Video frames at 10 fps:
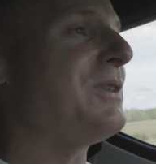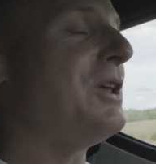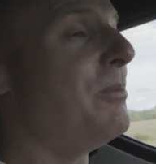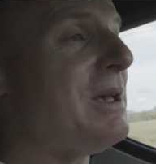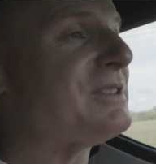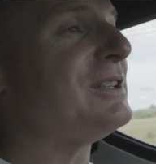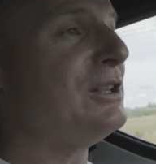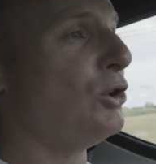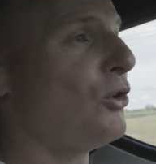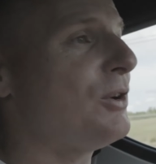you know, basically
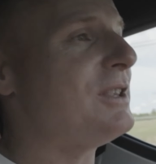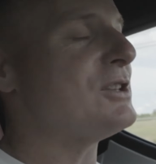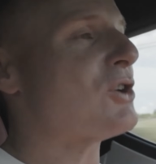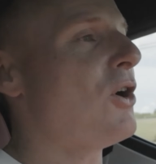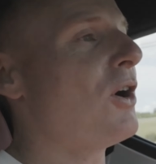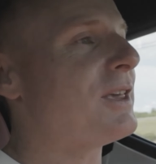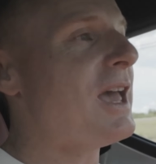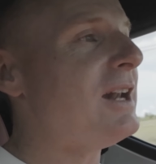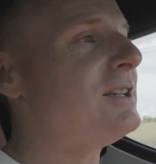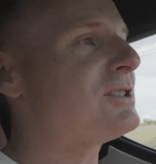learning this car,
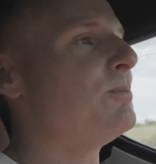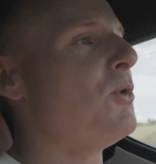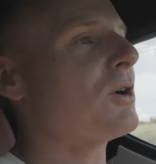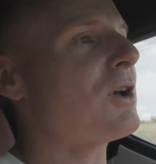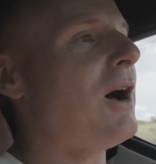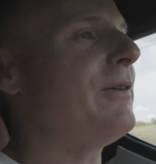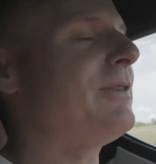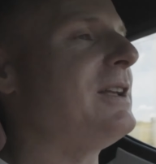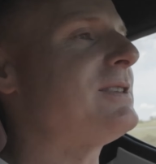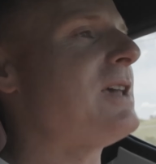getting some more
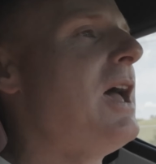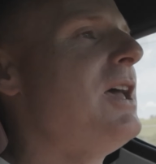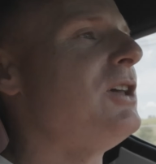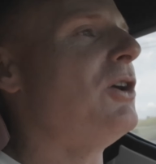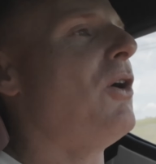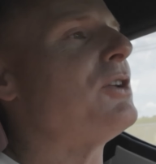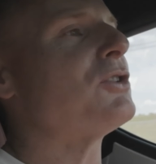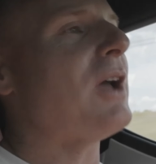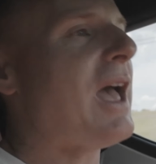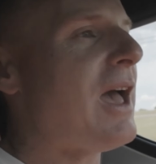confidence, you know,
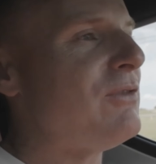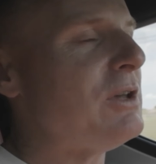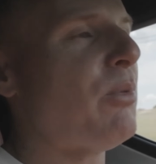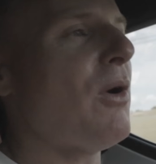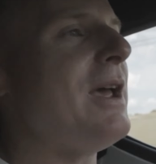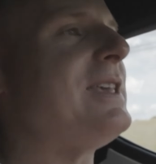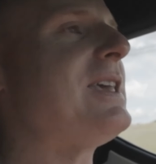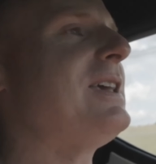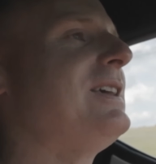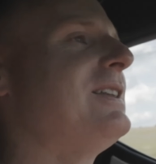under heavy
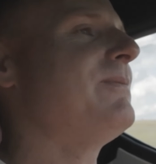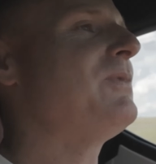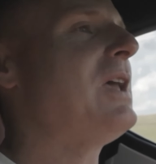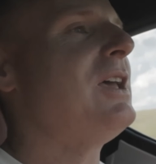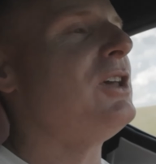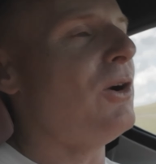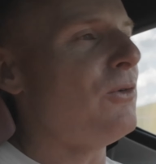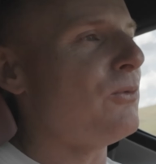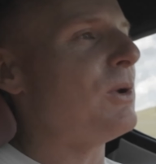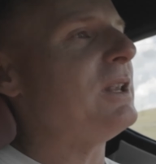braking, you know,
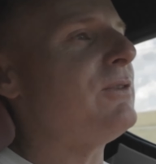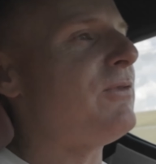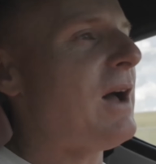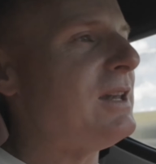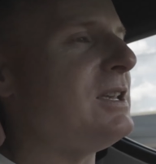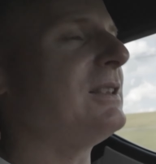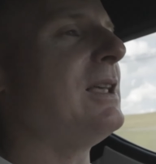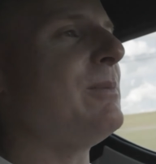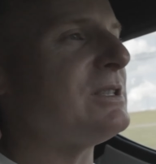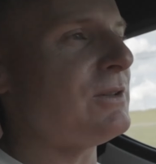really finding
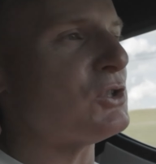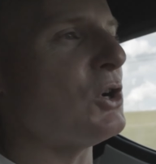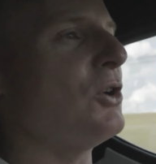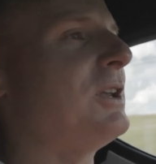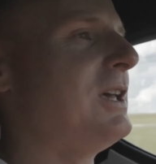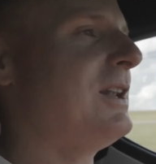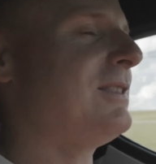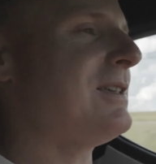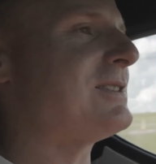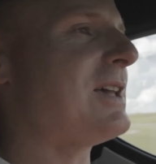limits of turn in
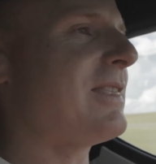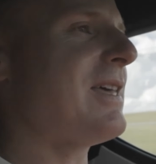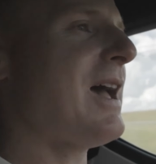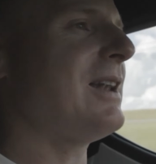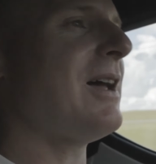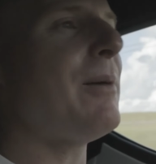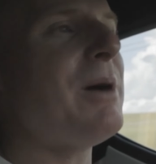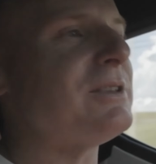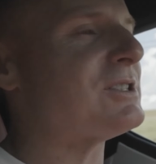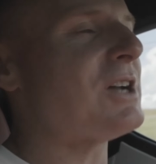and things like that. I'm
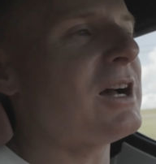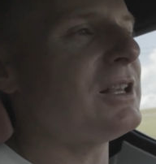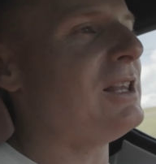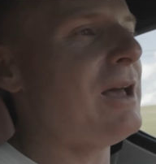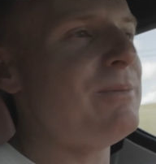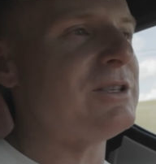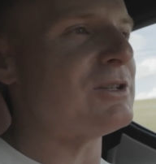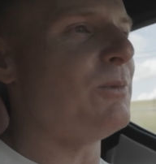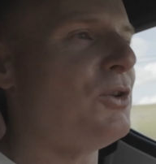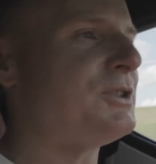on stock alignment,
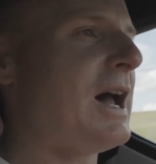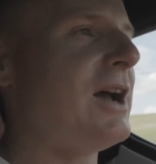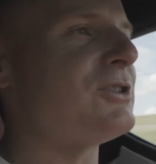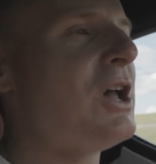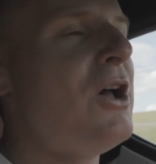some old tires.